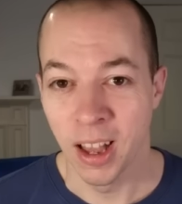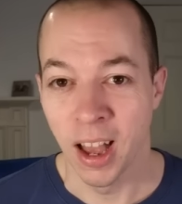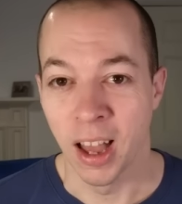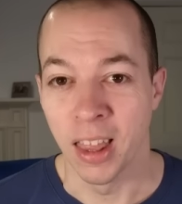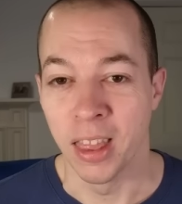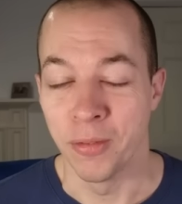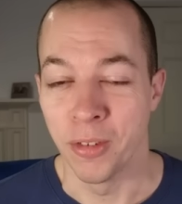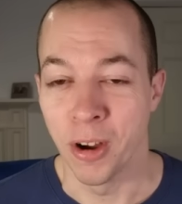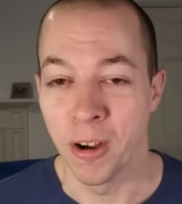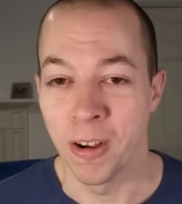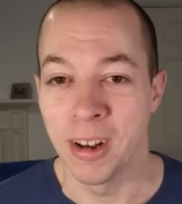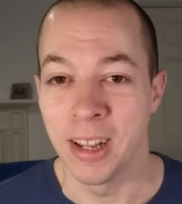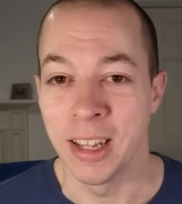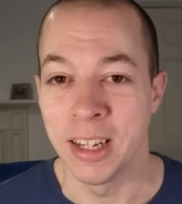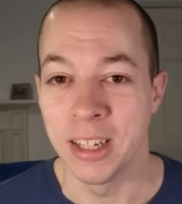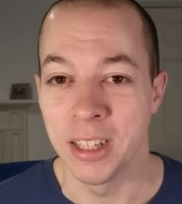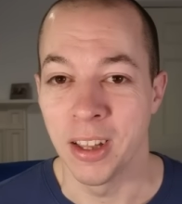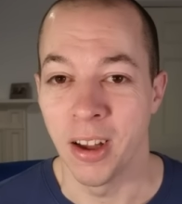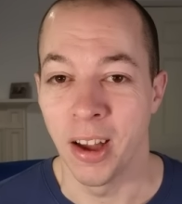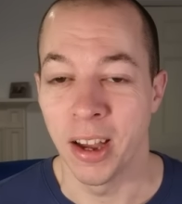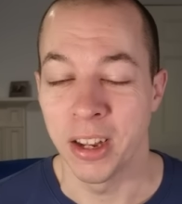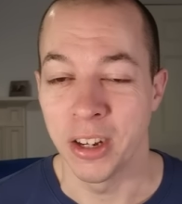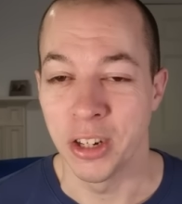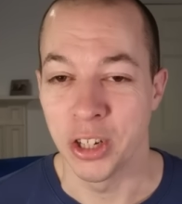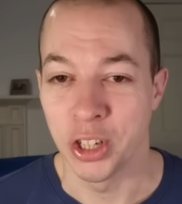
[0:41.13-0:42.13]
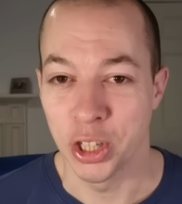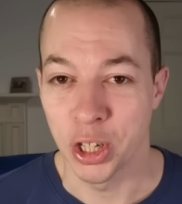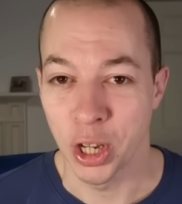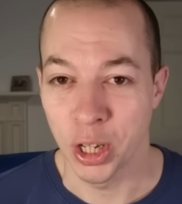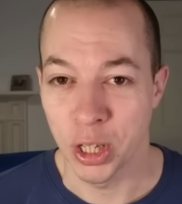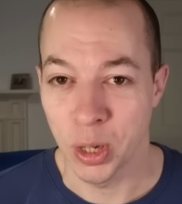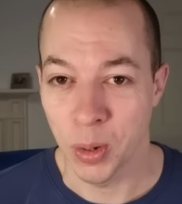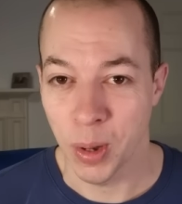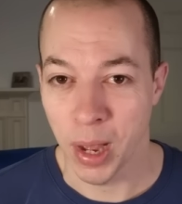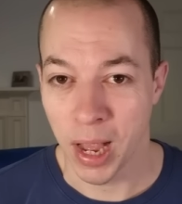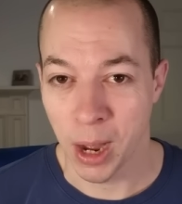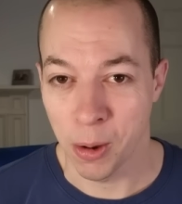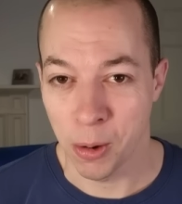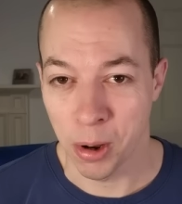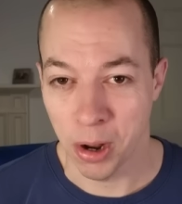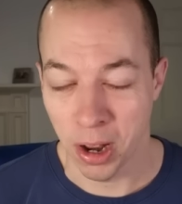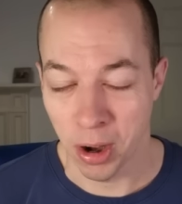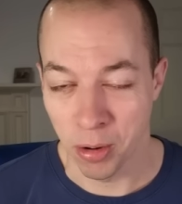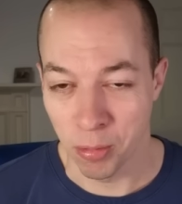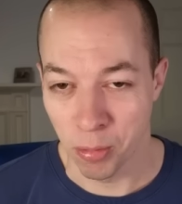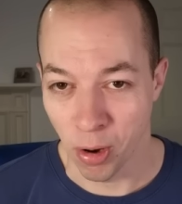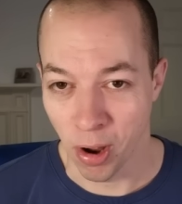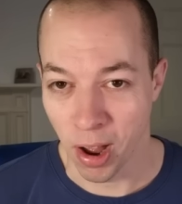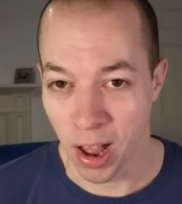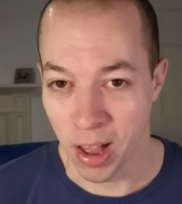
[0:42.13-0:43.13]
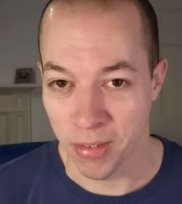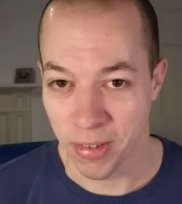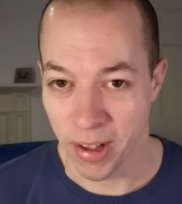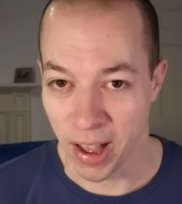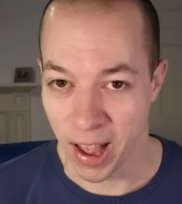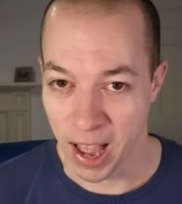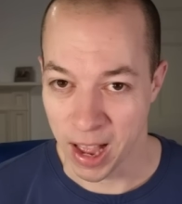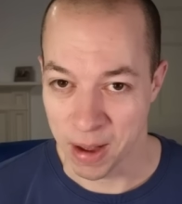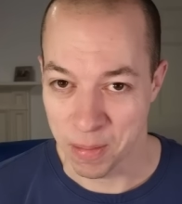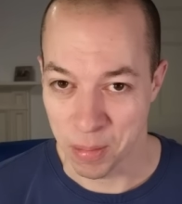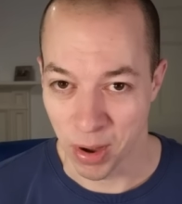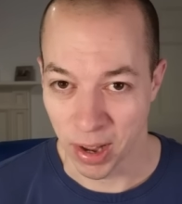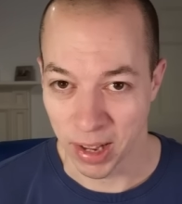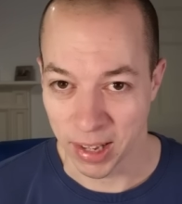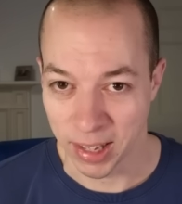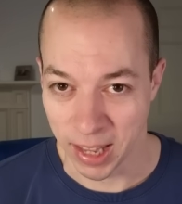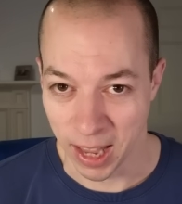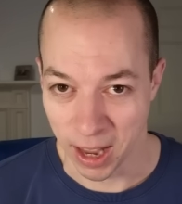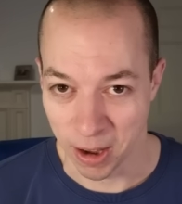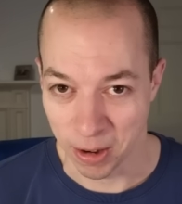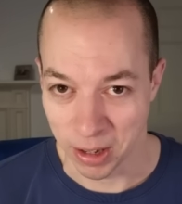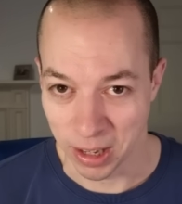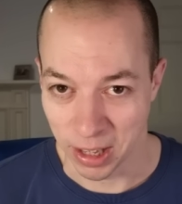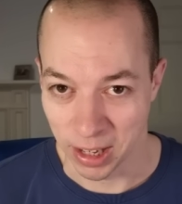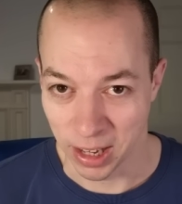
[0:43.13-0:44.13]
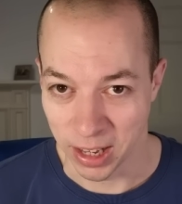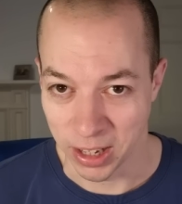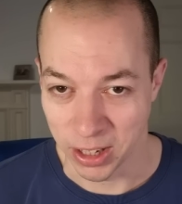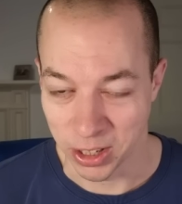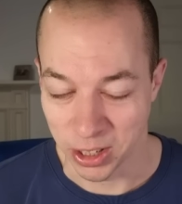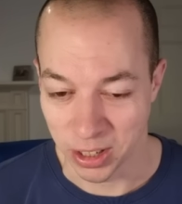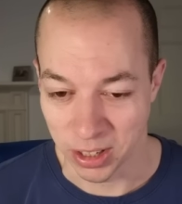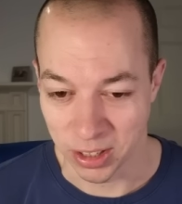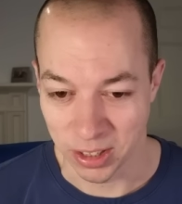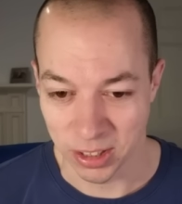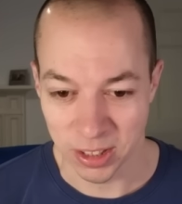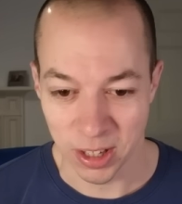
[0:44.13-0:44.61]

at the very least, I can show you how I arrive at my calculations.